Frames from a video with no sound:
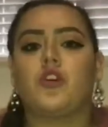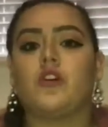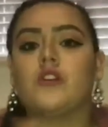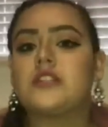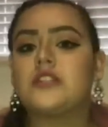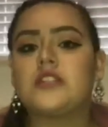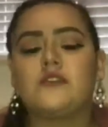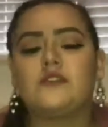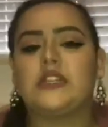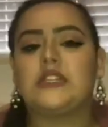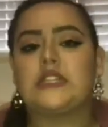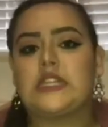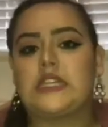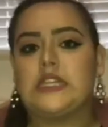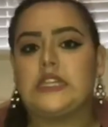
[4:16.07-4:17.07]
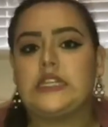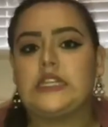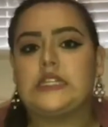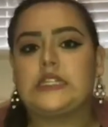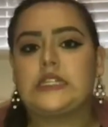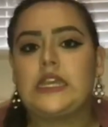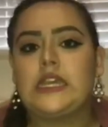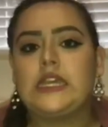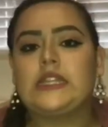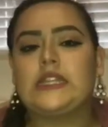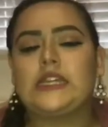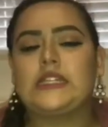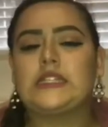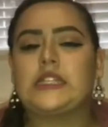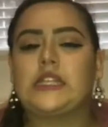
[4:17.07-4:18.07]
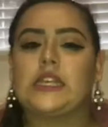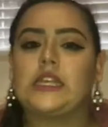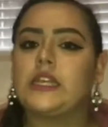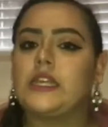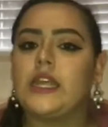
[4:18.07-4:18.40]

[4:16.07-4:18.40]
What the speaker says: all the stuff that's in it that's like